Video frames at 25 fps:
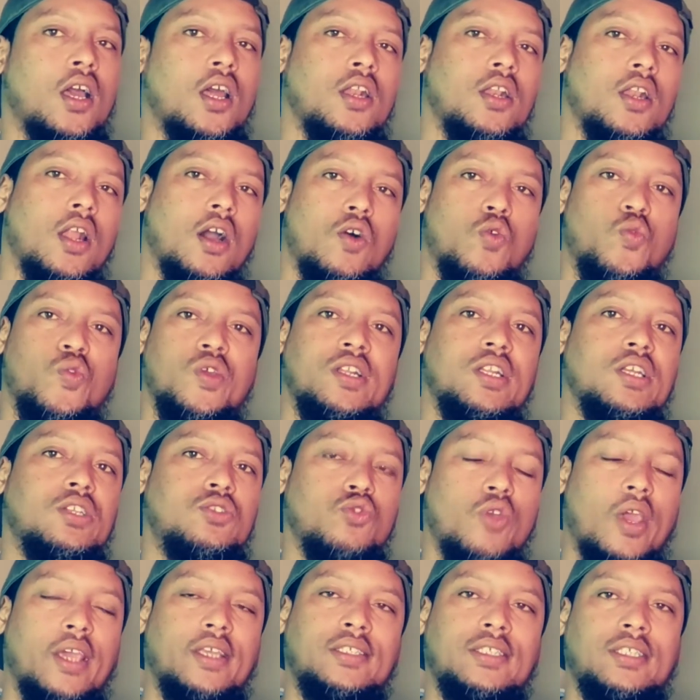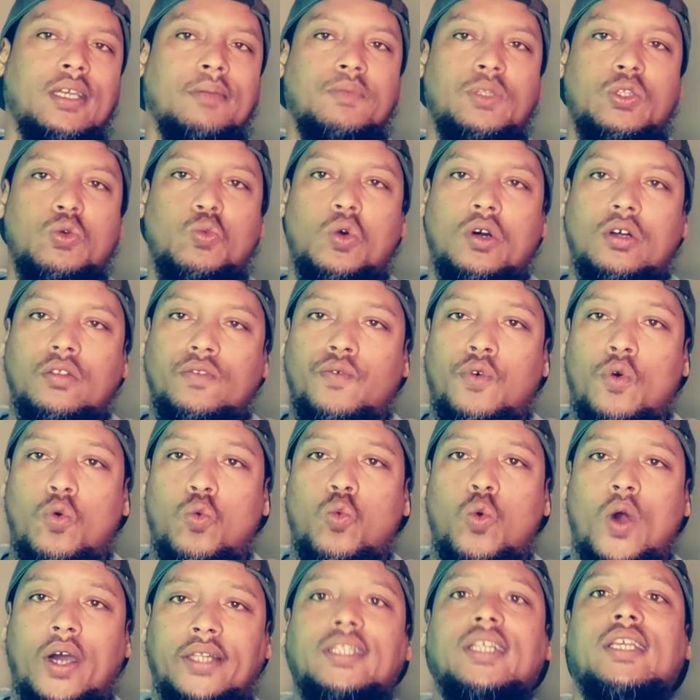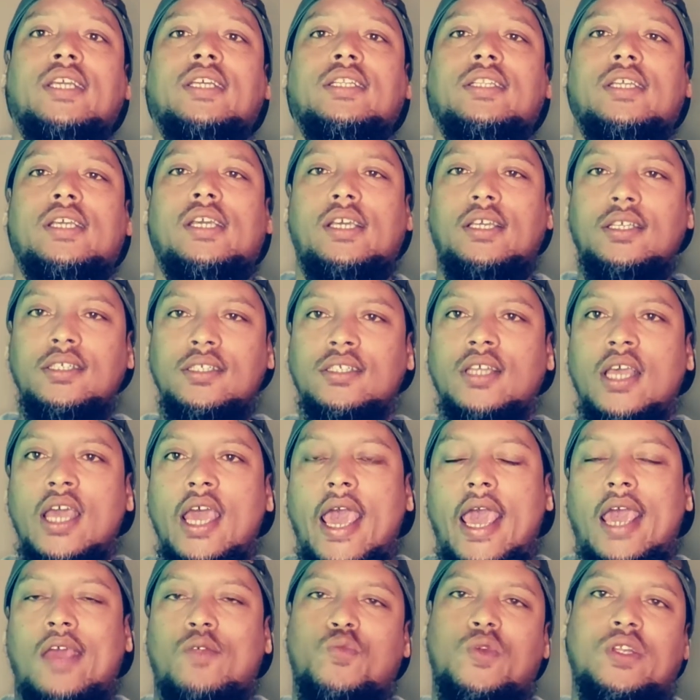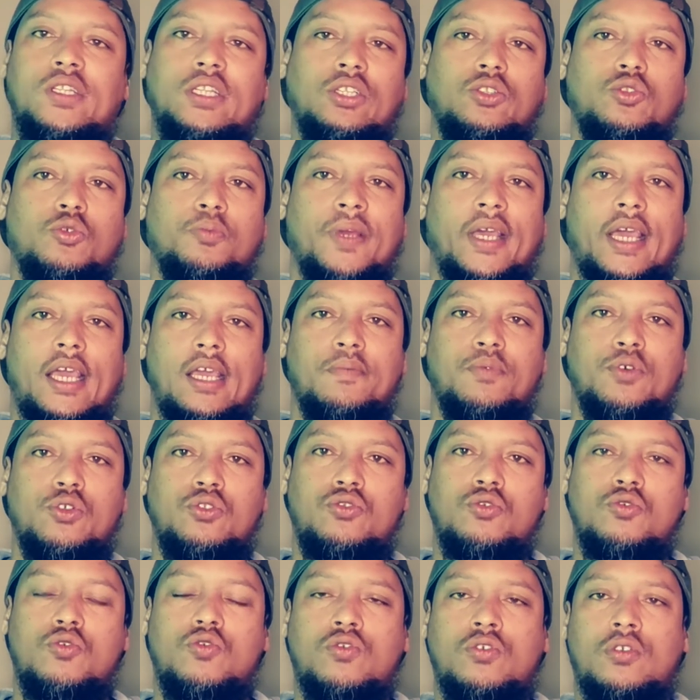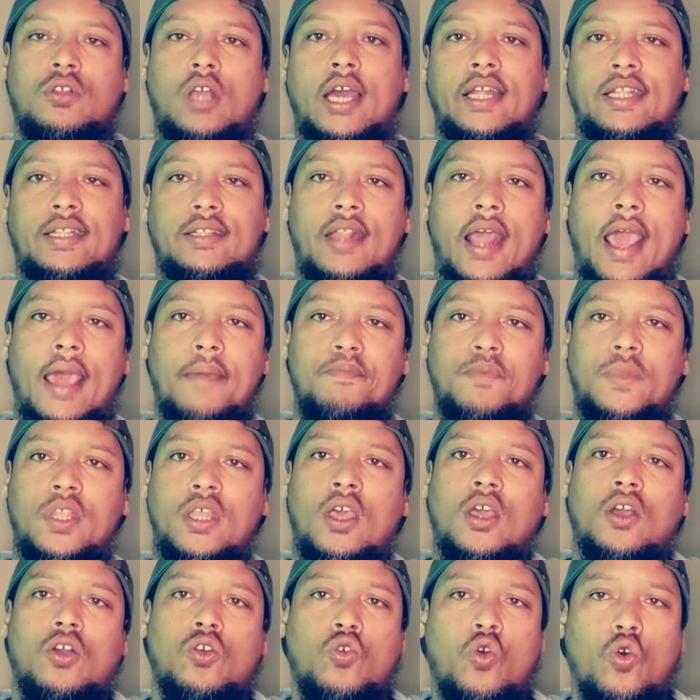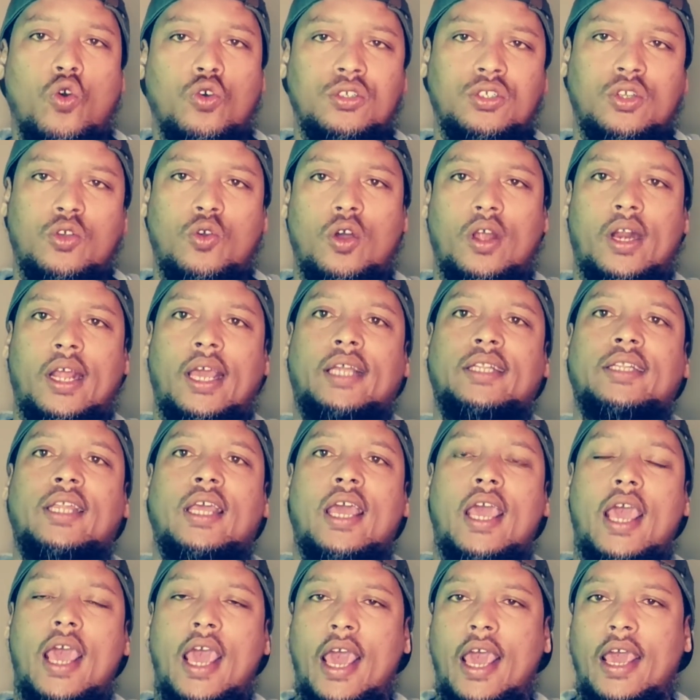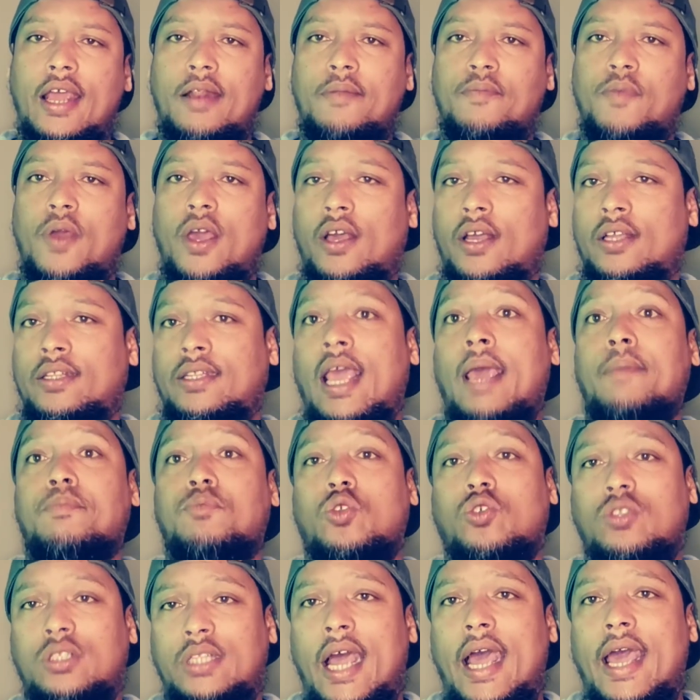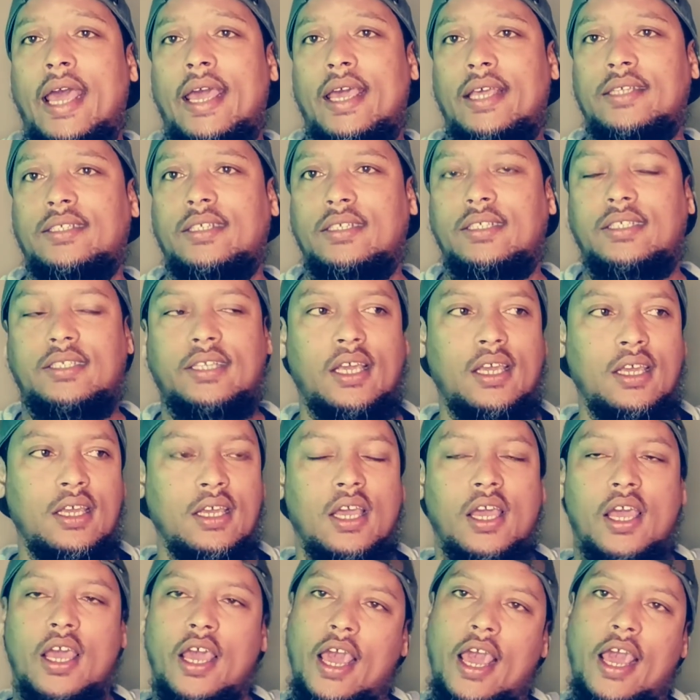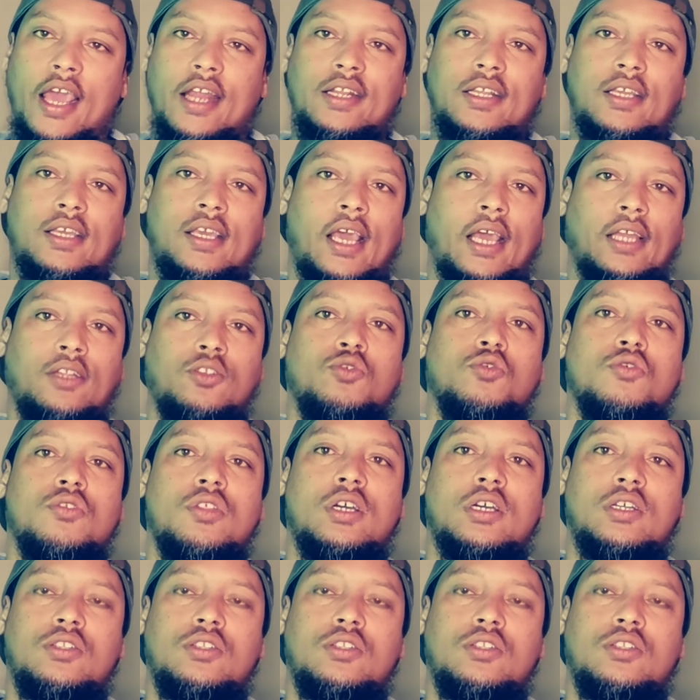No, we need to accept the world for what it is, and we need to be able to adapt, course correct, and adapt or die, as I say, and get to